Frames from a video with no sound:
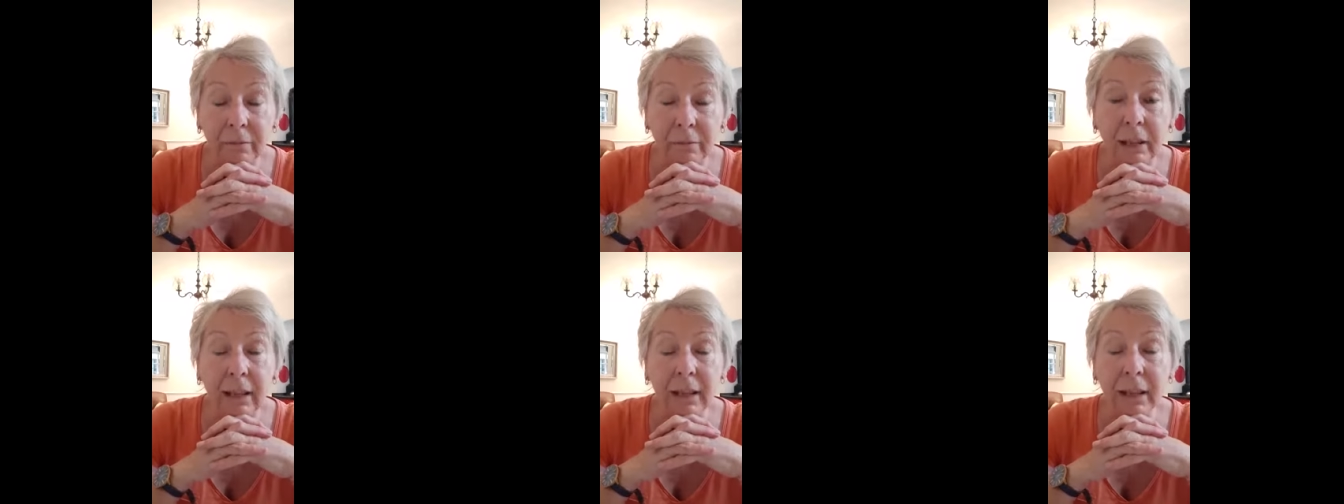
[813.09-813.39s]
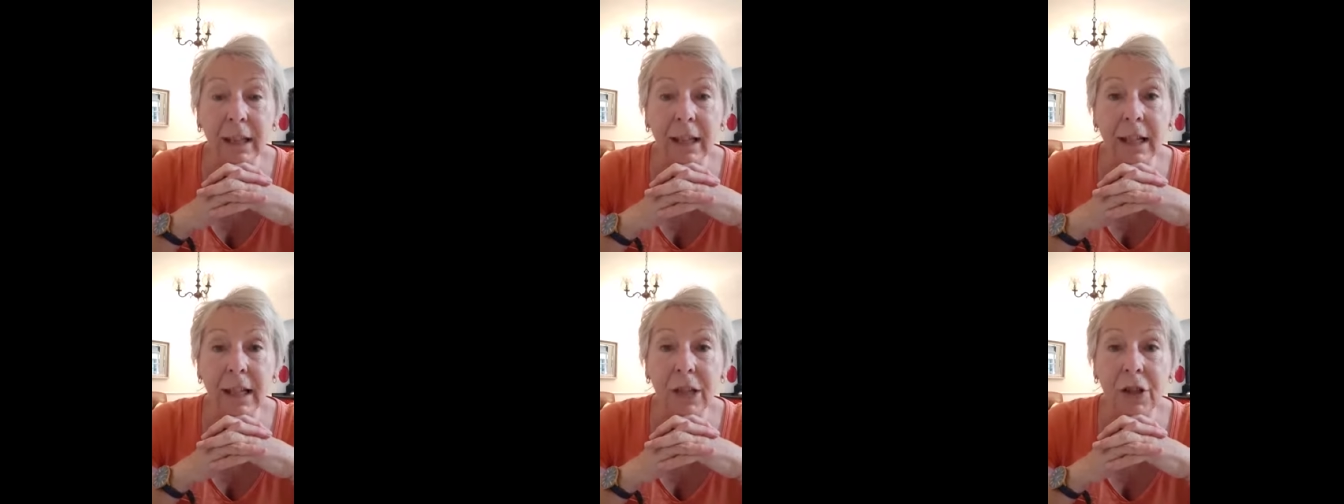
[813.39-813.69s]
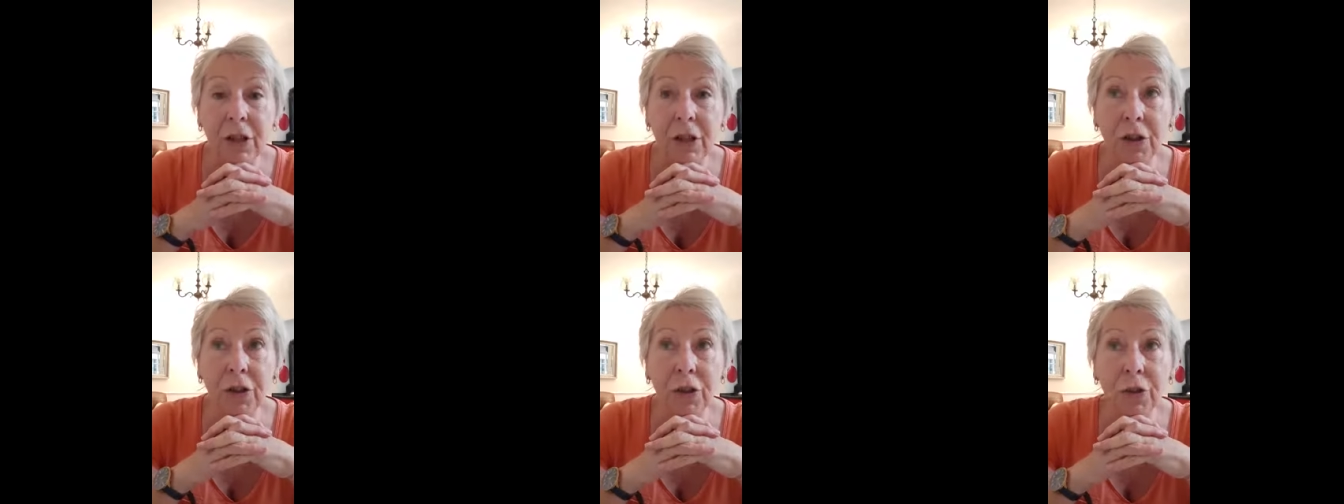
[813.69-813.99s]
I'd like you
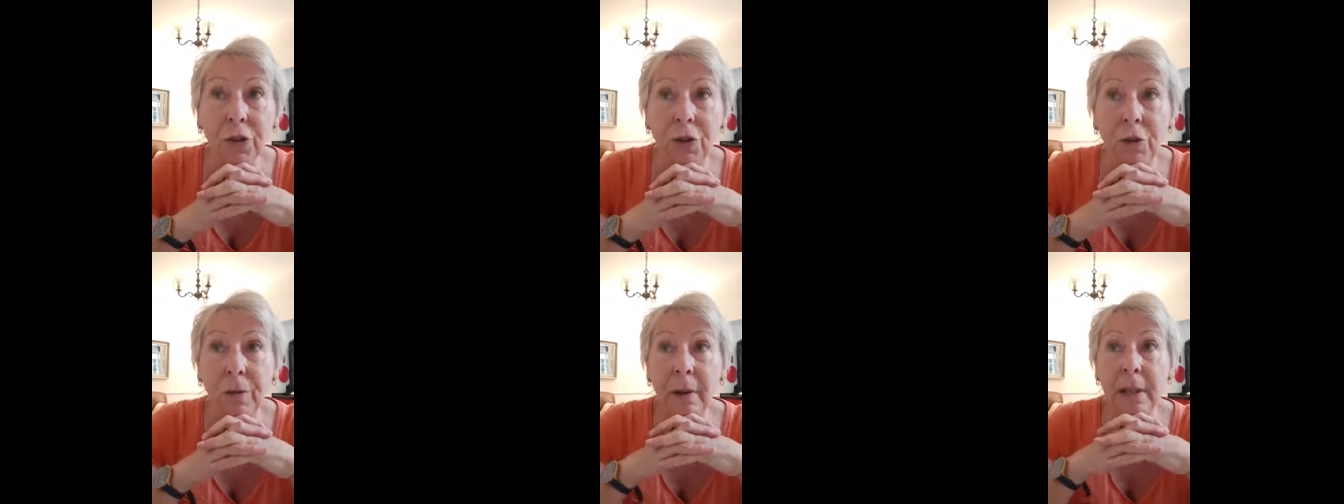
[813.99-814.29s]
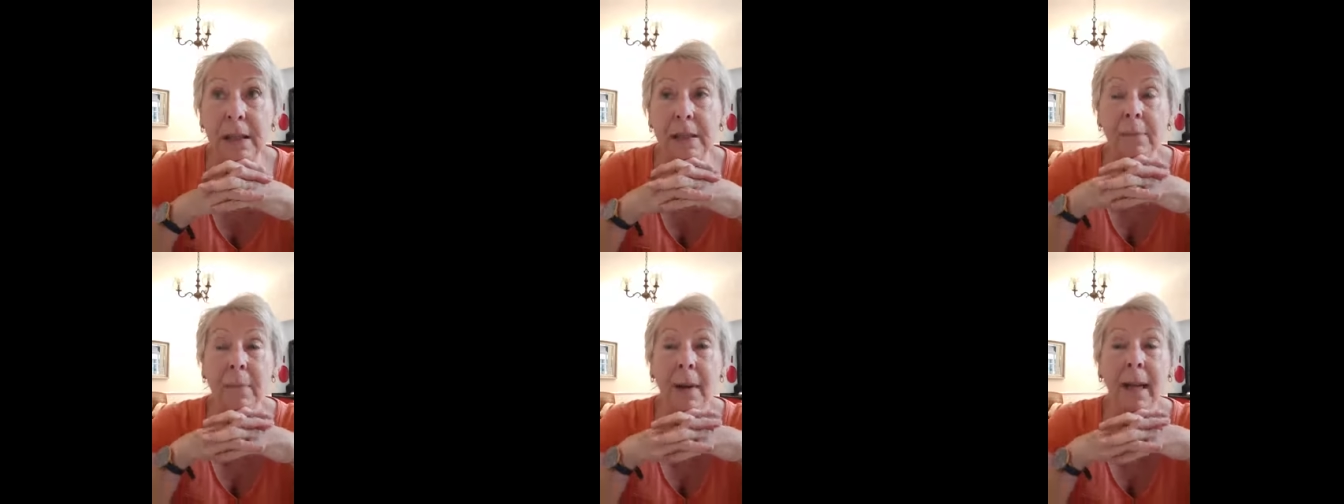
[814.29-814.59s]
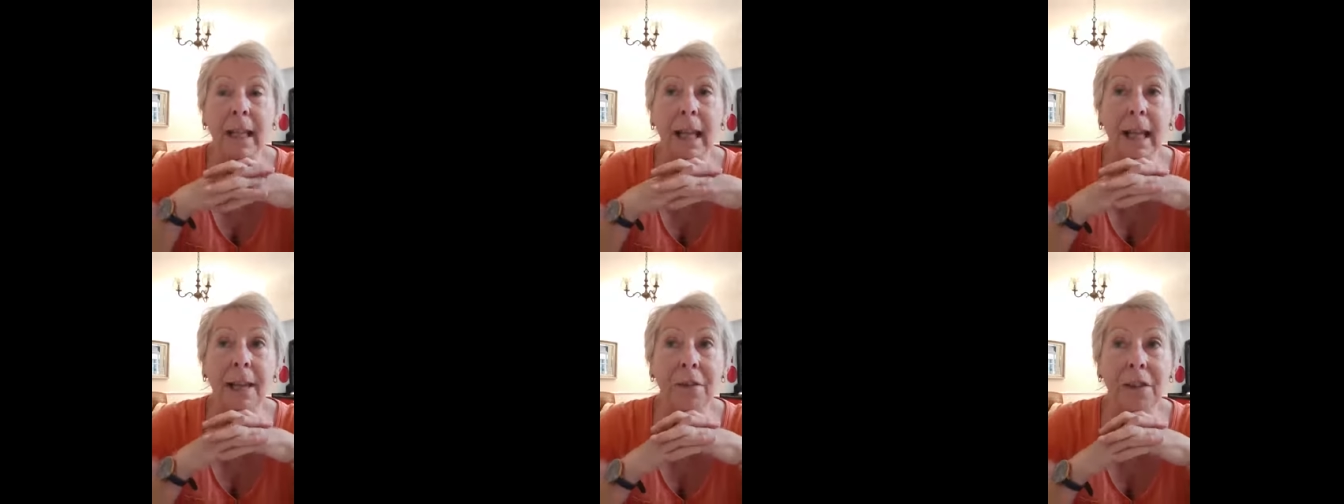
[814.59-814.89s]
to do a, my
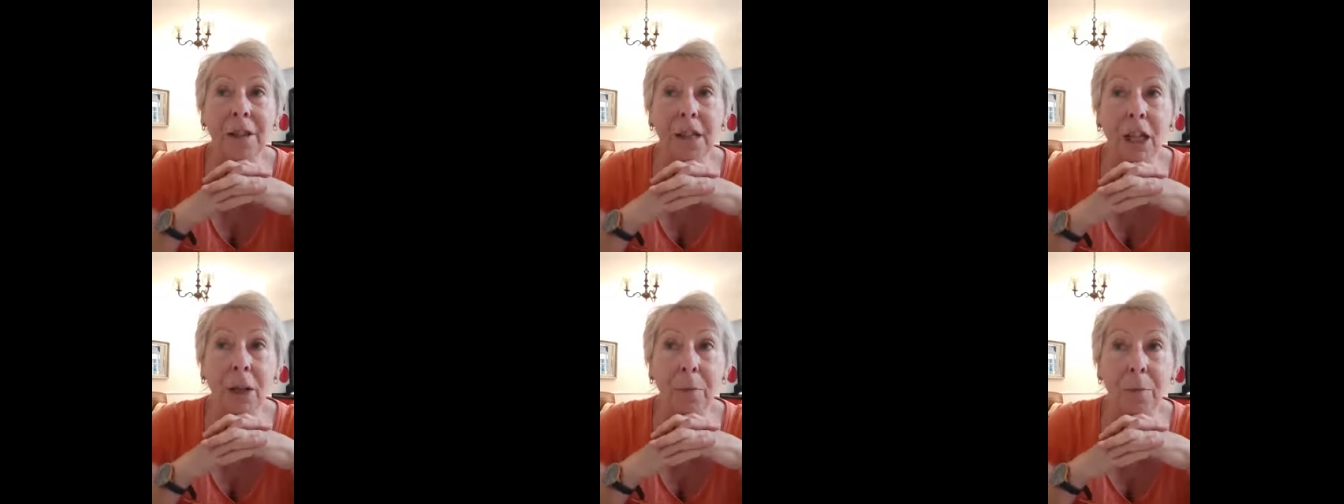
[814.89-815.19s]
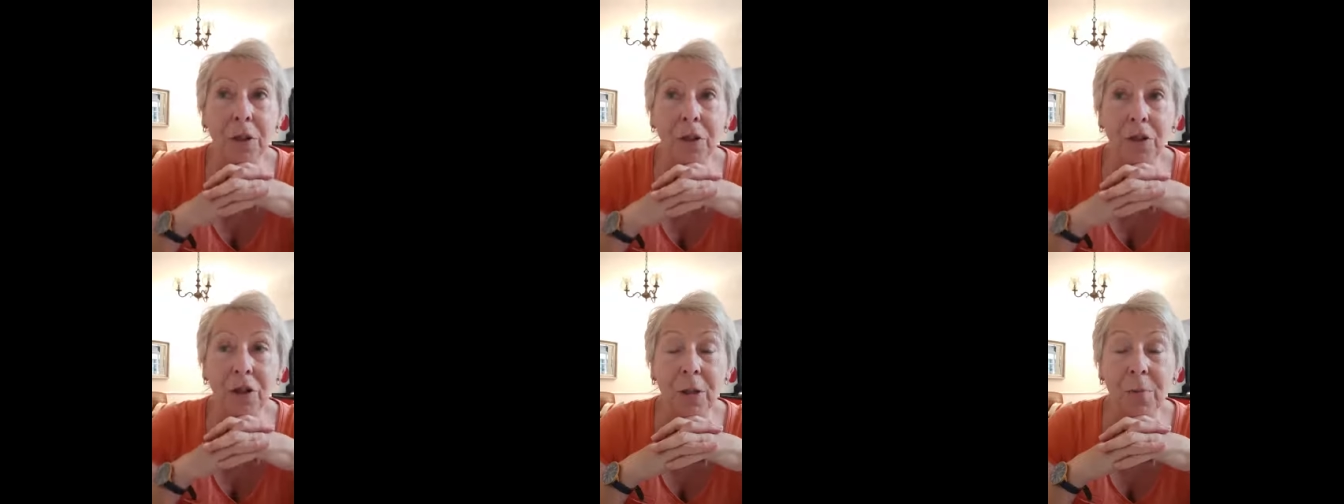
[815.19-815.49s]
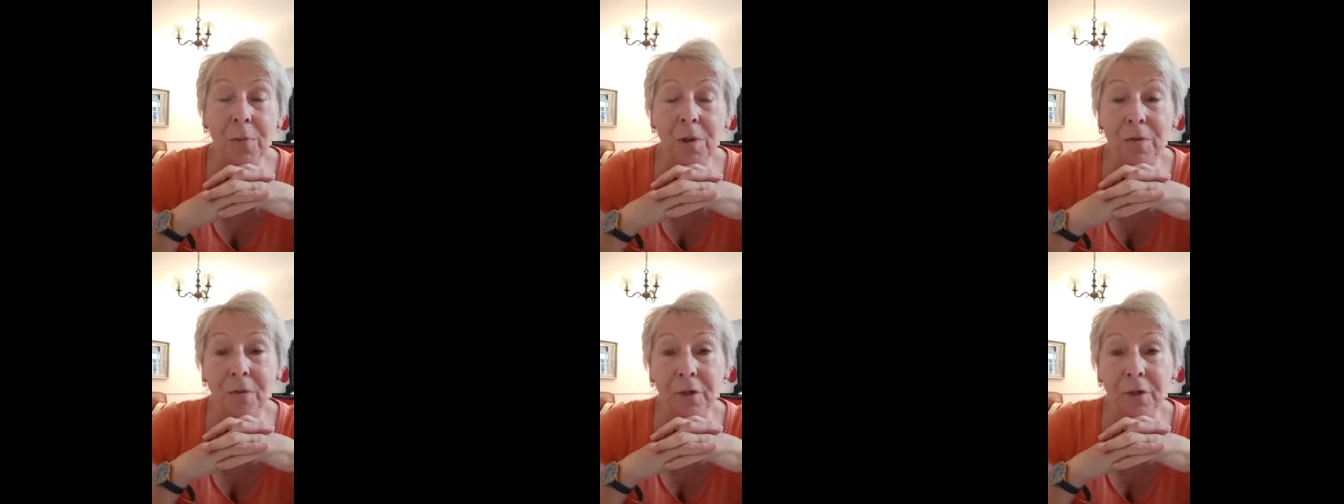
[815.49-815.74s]
lifestyle prescription